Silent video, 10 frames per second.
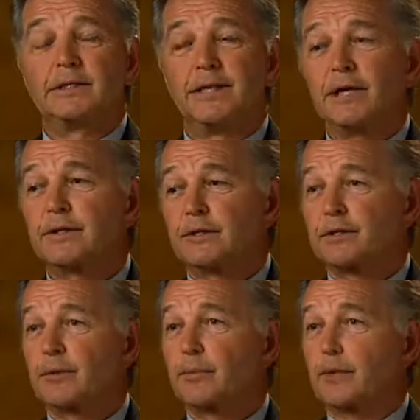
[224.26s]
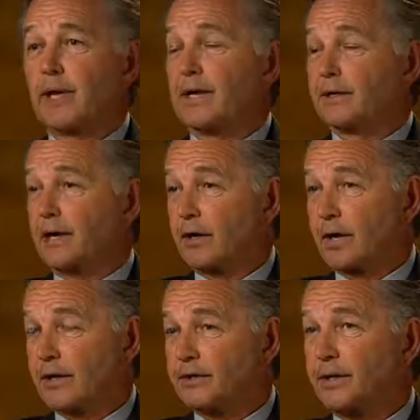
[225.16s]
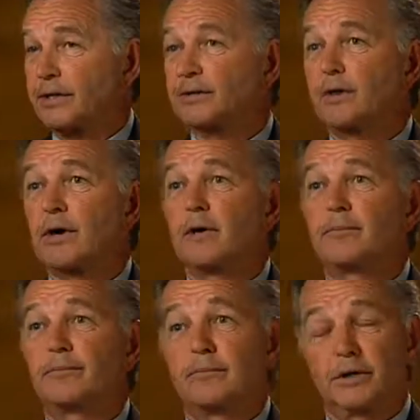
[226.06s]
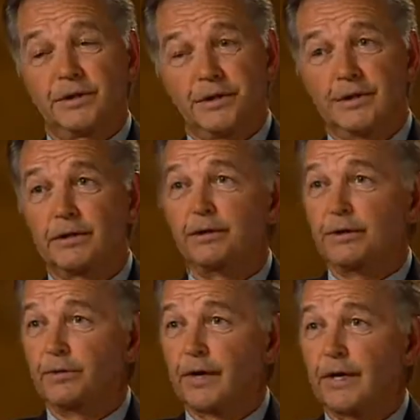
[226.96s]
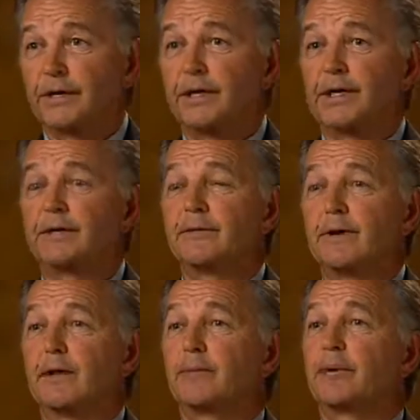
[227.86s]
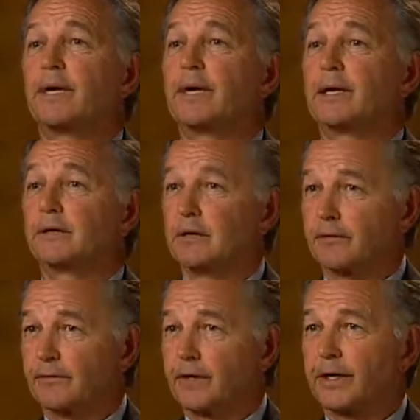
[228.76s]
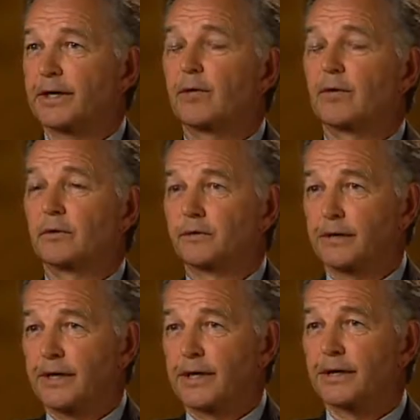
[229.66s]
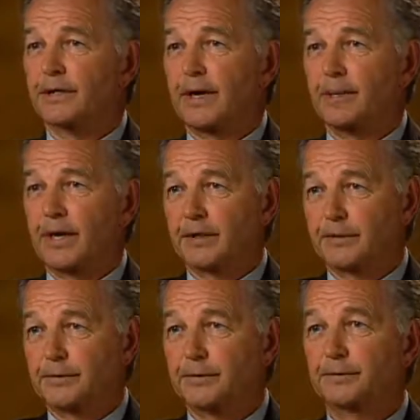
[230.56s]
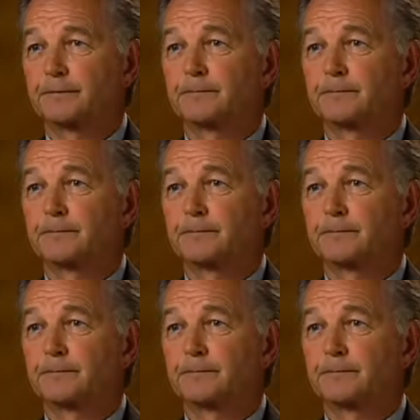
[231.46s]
Dentists and dental hygienists are particularly trained in developing and delivering oral screening examinations.